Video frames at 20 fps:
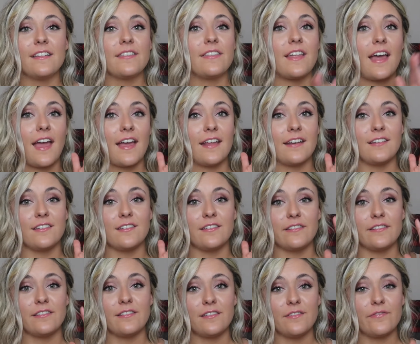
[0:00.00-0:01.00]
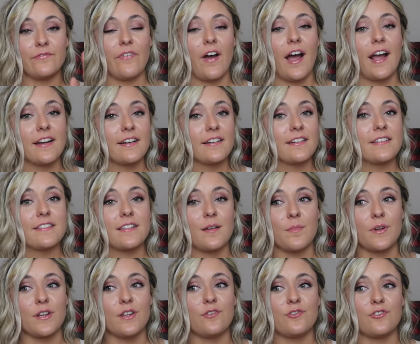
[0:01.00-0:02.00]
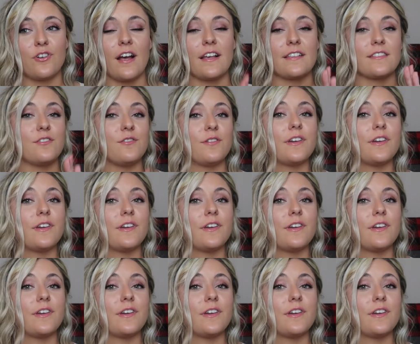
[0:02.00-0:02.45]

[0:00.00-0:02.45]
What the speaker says: then find someone you trust